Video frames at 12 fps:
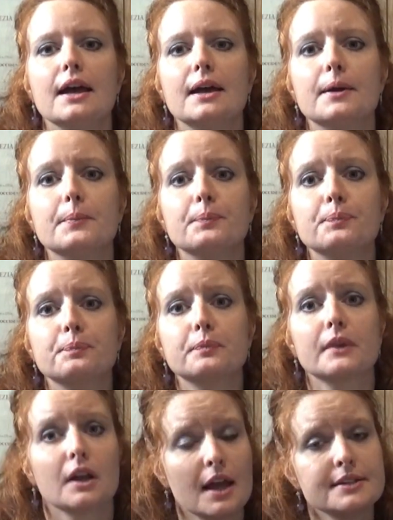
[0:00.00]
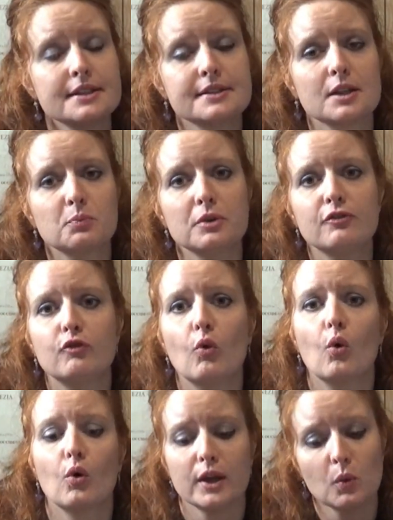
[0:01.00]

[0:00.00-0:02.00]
As I said before,